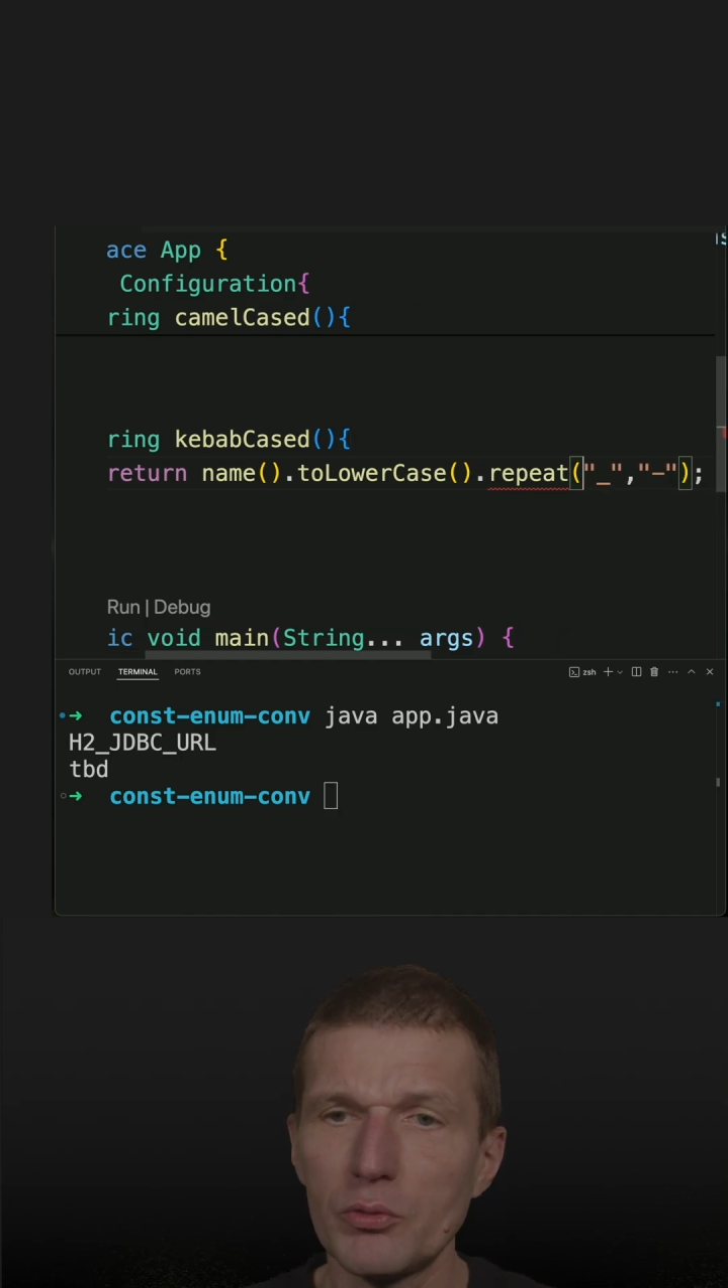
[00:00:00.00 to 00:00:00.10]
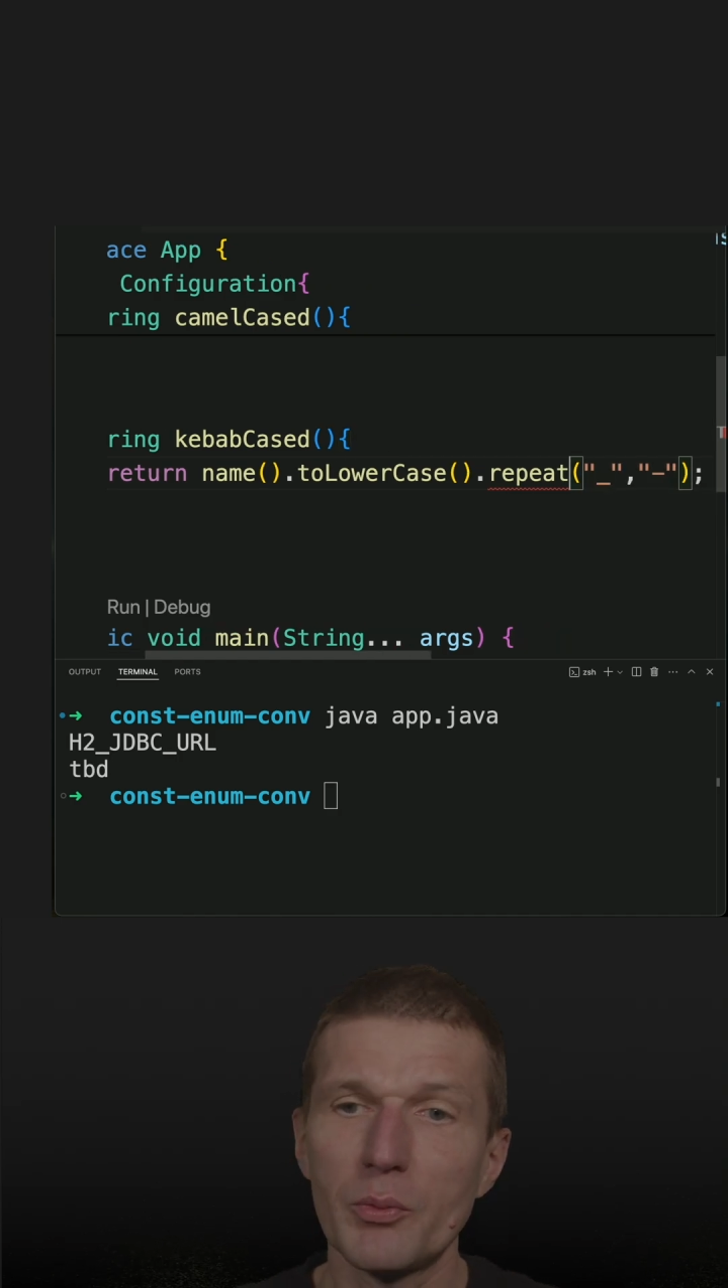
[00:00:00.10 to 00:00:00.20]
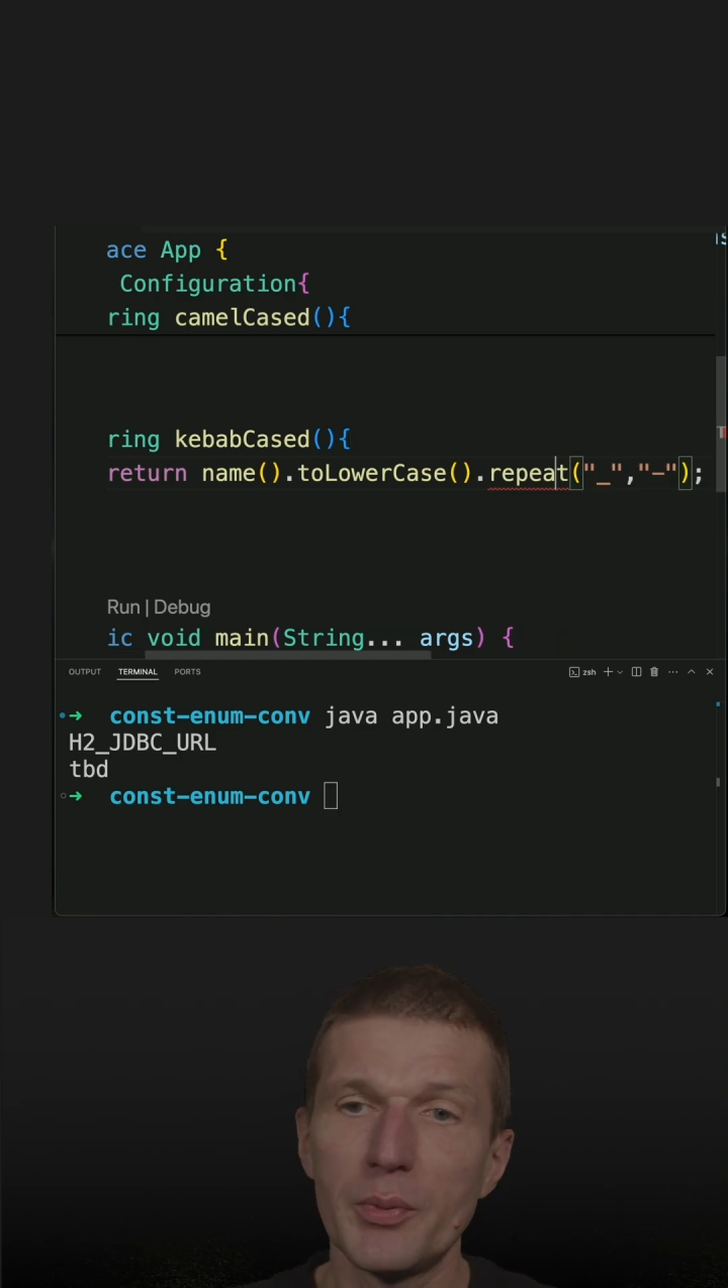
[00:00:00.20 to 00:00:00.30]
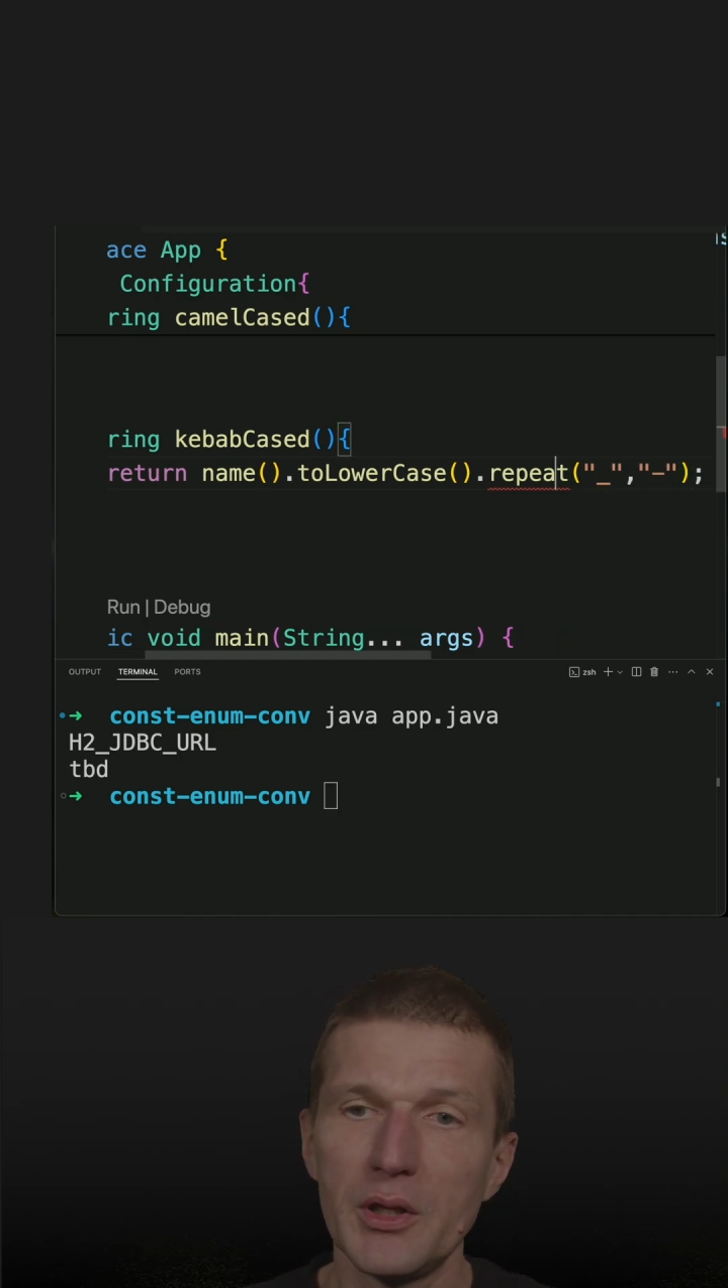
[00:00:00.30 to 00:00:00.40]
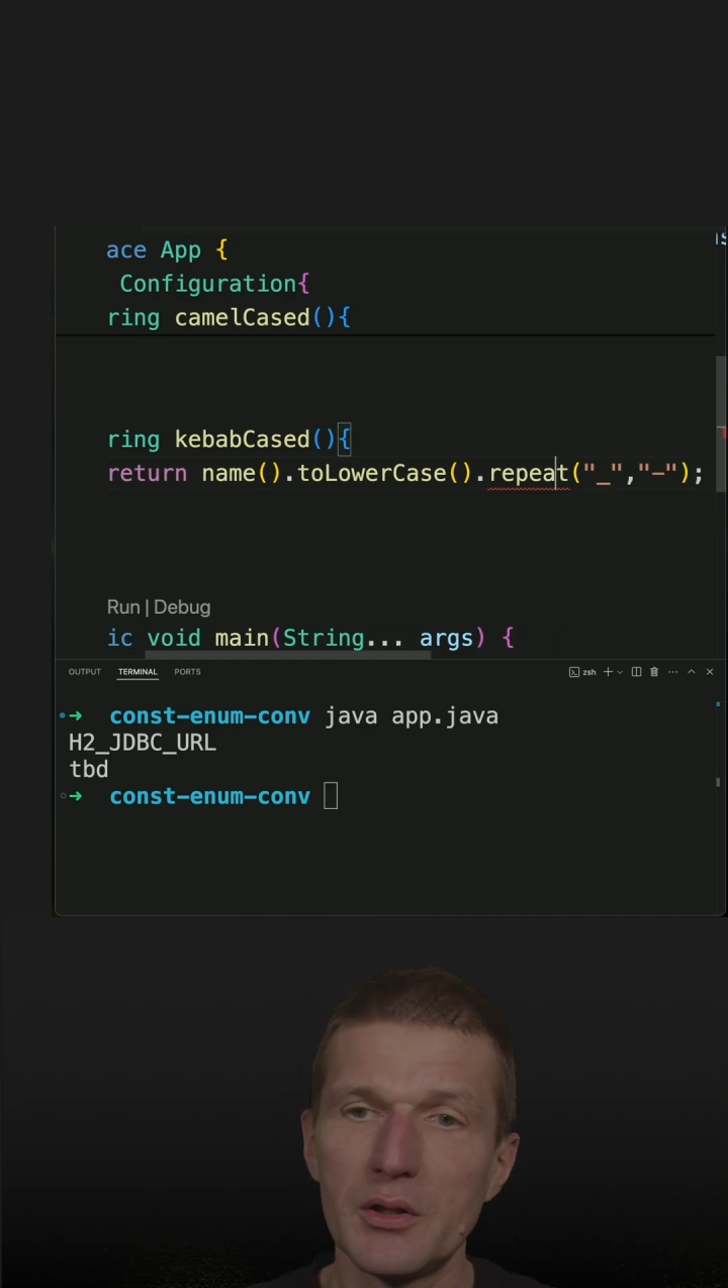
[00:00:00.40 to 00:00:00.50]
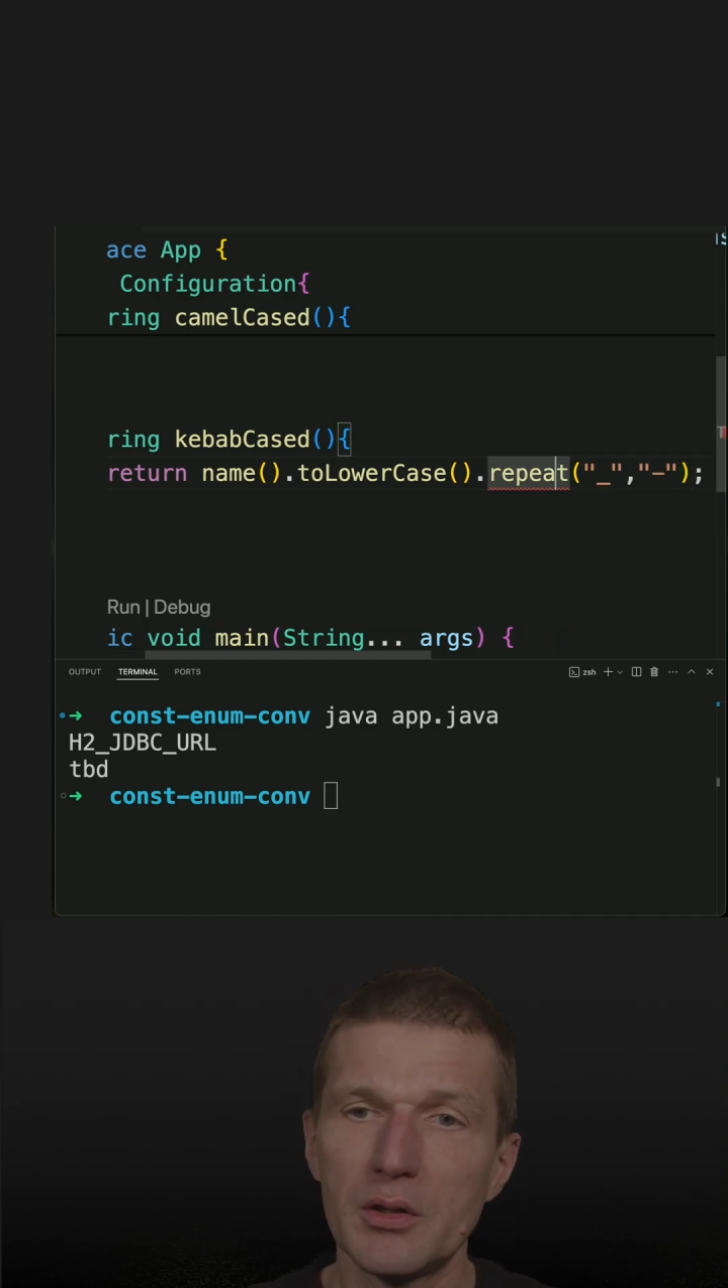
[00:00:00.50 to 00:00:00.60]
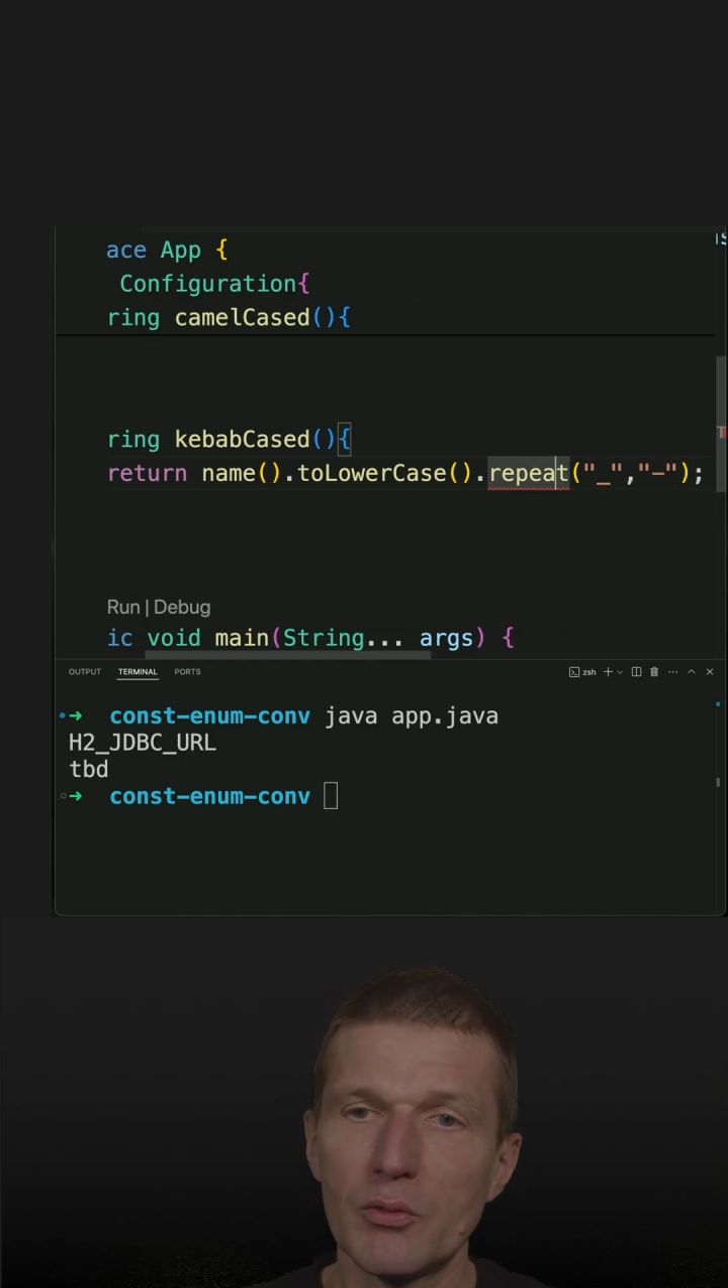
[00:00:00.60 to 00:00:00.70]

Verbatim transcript: repeat,